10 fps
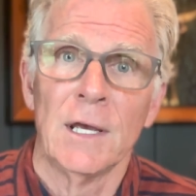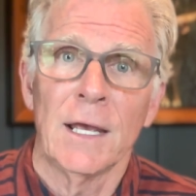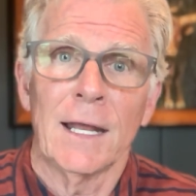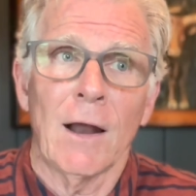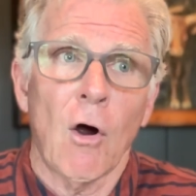
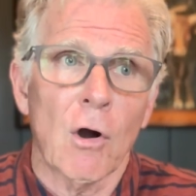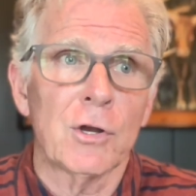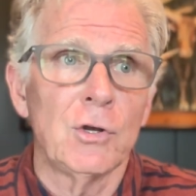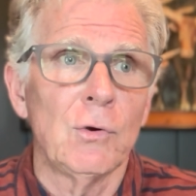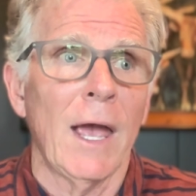and are
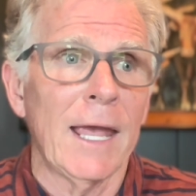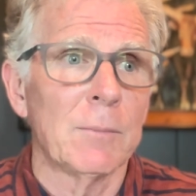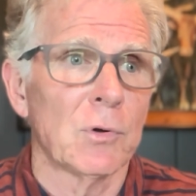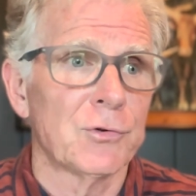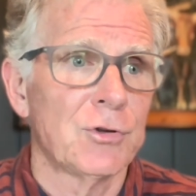you
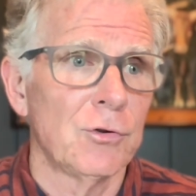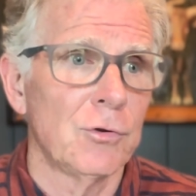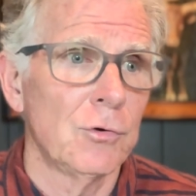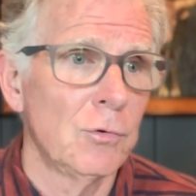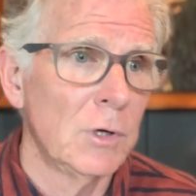able
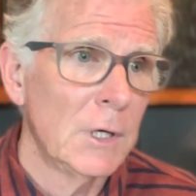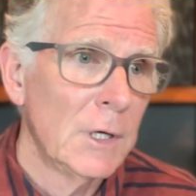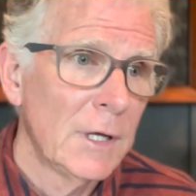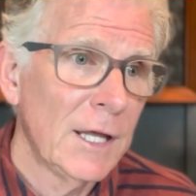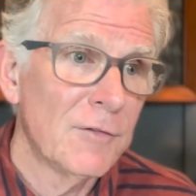to
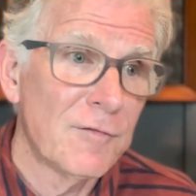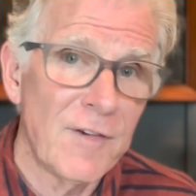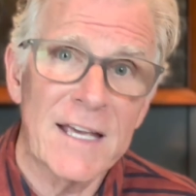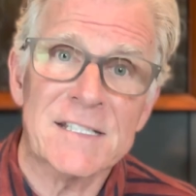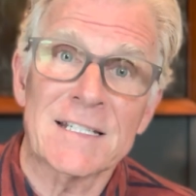
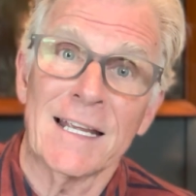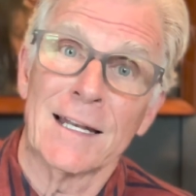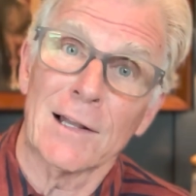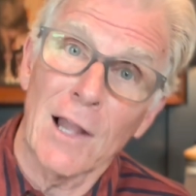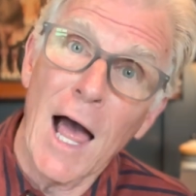invest in
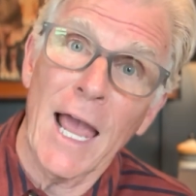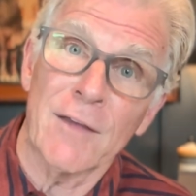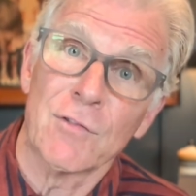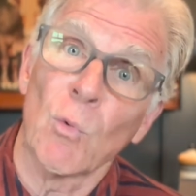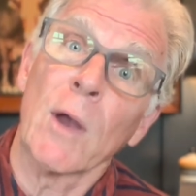
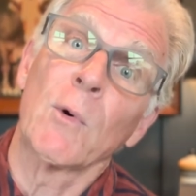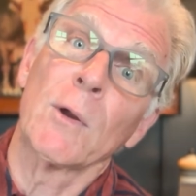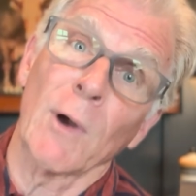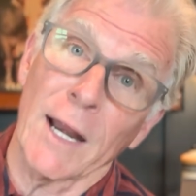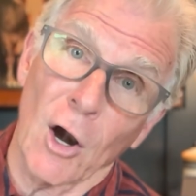life? The way we
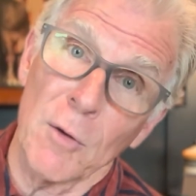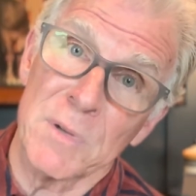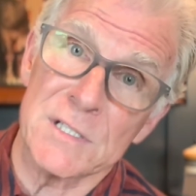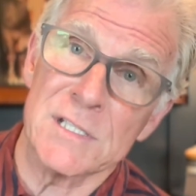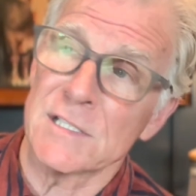ran our
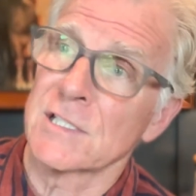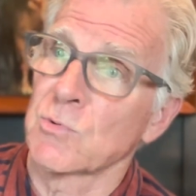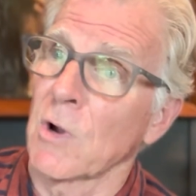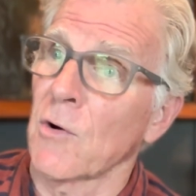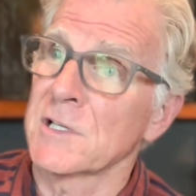business is
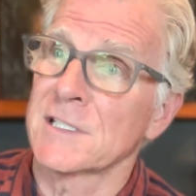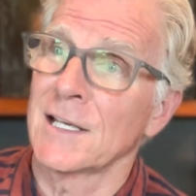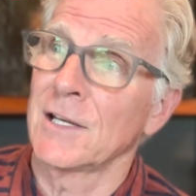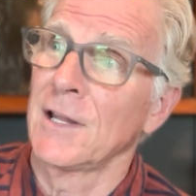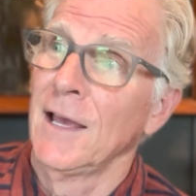we always
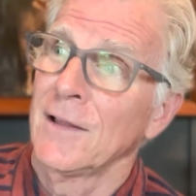said